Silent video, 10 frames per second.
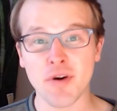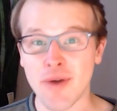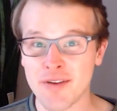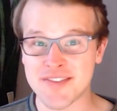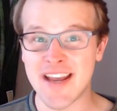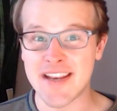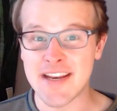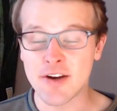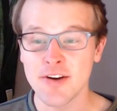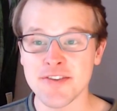for around 10
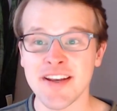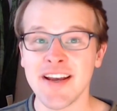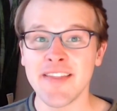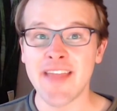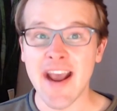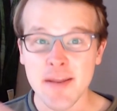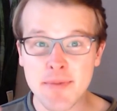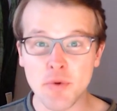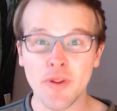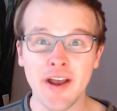years, that can
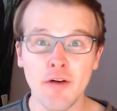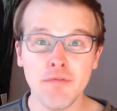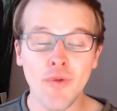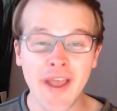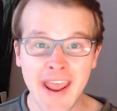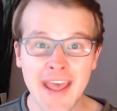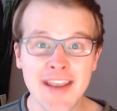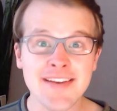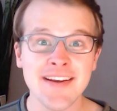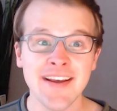be really helpful.
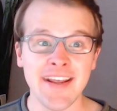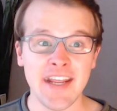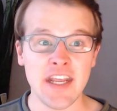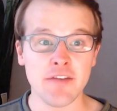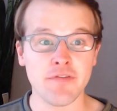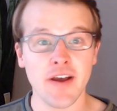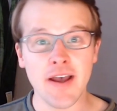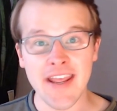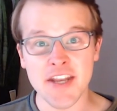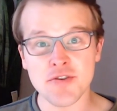And if
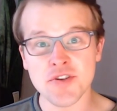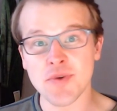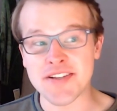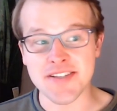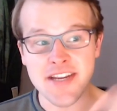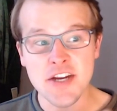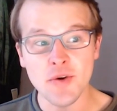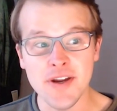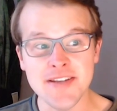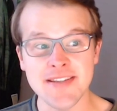interest rates
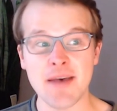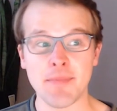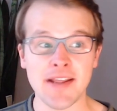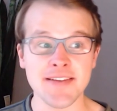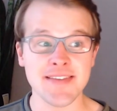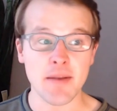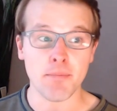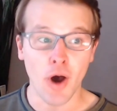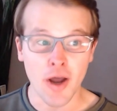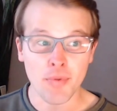decrease, that means that
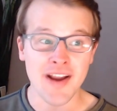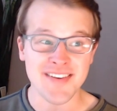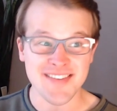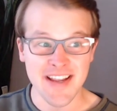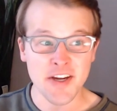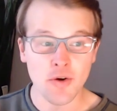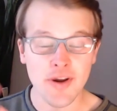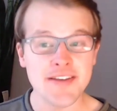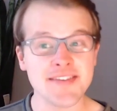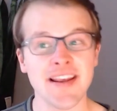bond prices
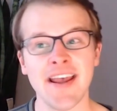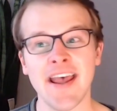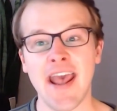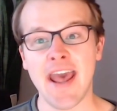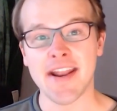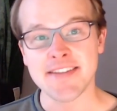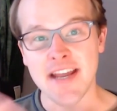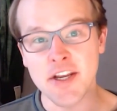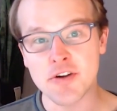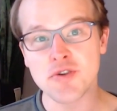increase, and a
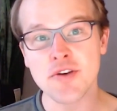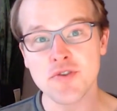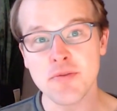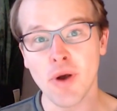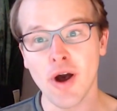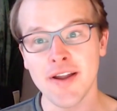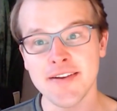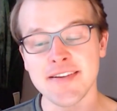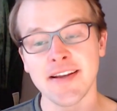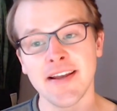10-year Treasury
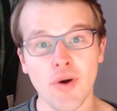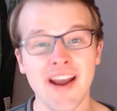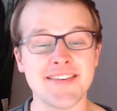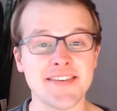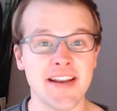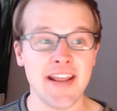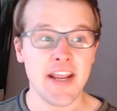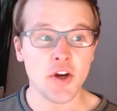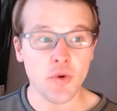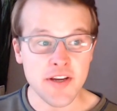bond price is going to
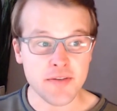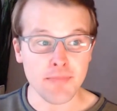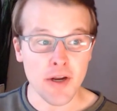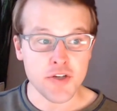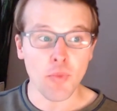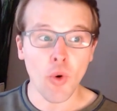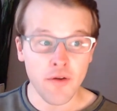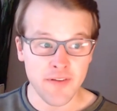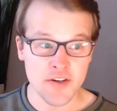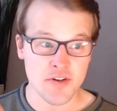increase much more
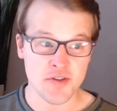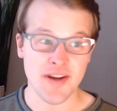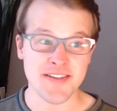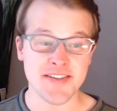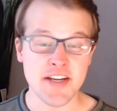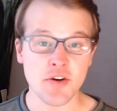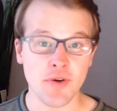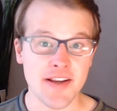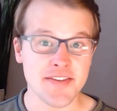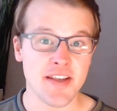if interest rates
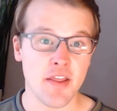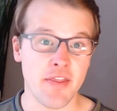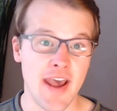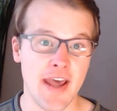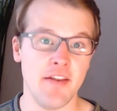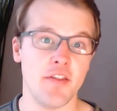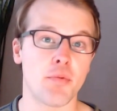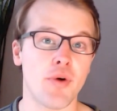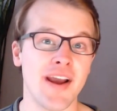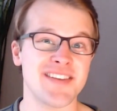decrease than the
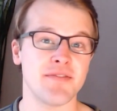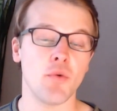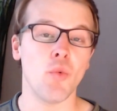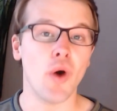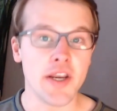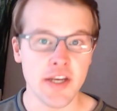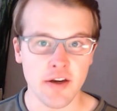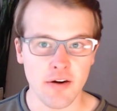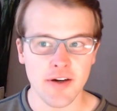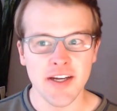price of a
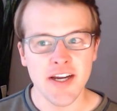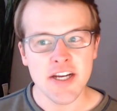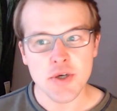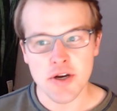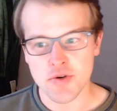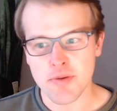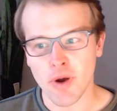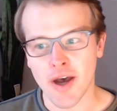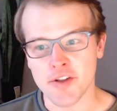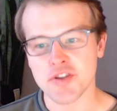1-year Treasury
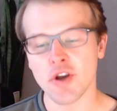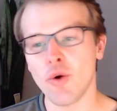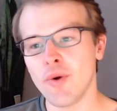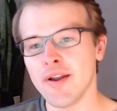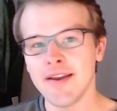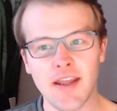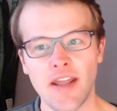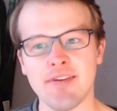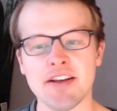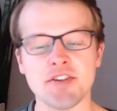bond. So
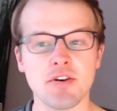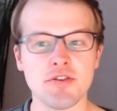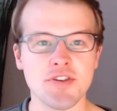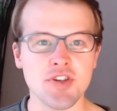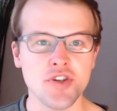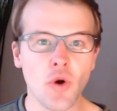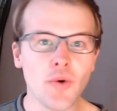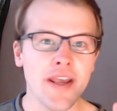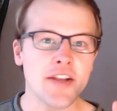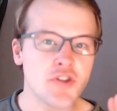investors, don't
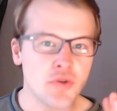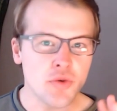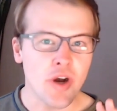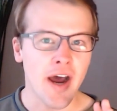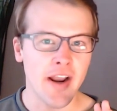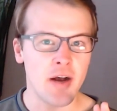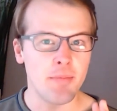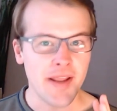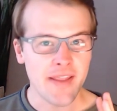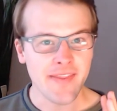get too caught
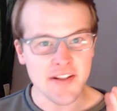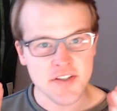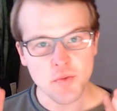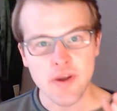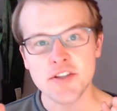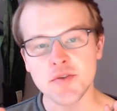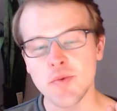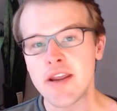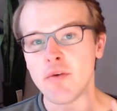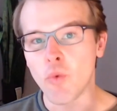up in that sweet
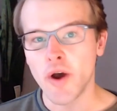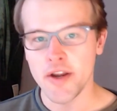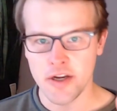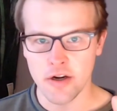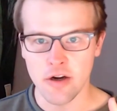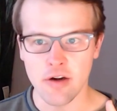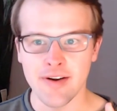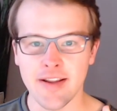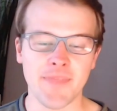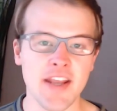1-year
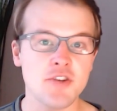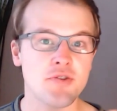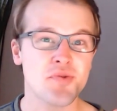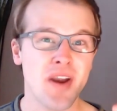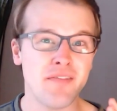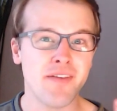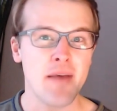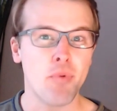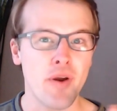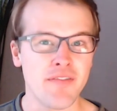interest rate of
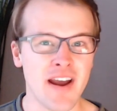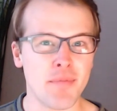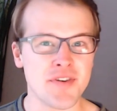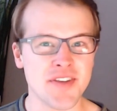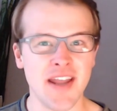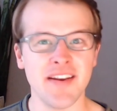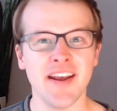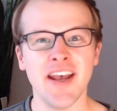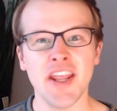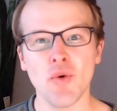5.5%.
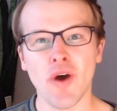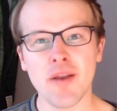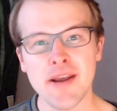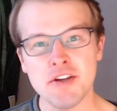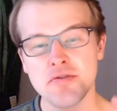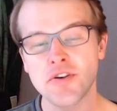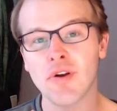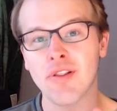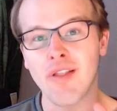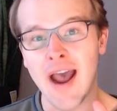You want to make sure you're
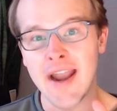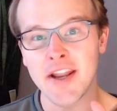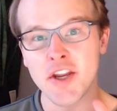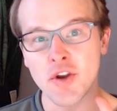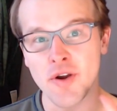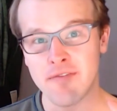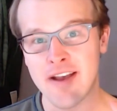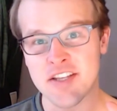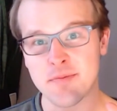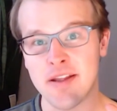aligning your
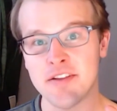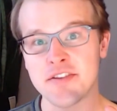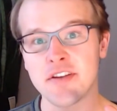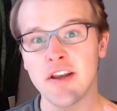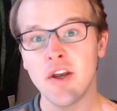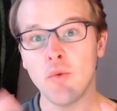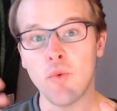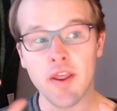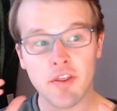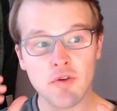investments
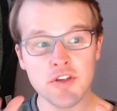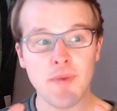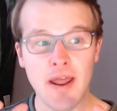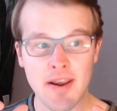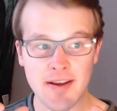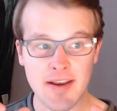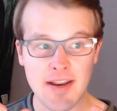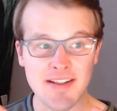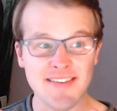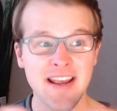with your spending
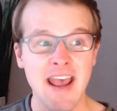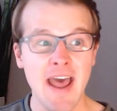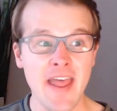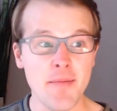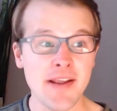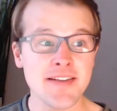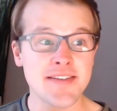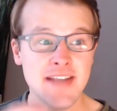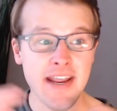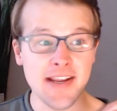needs. And that means
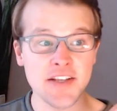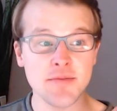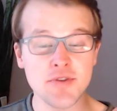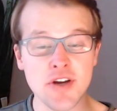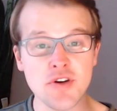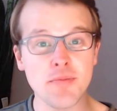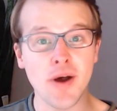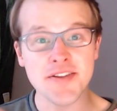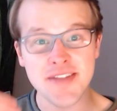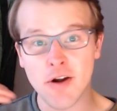taking some Treasury
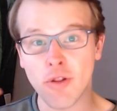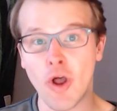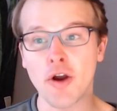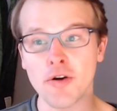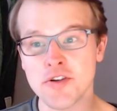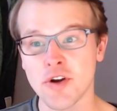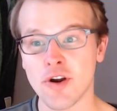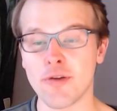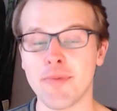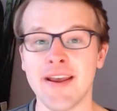bonds that are longer
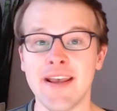term.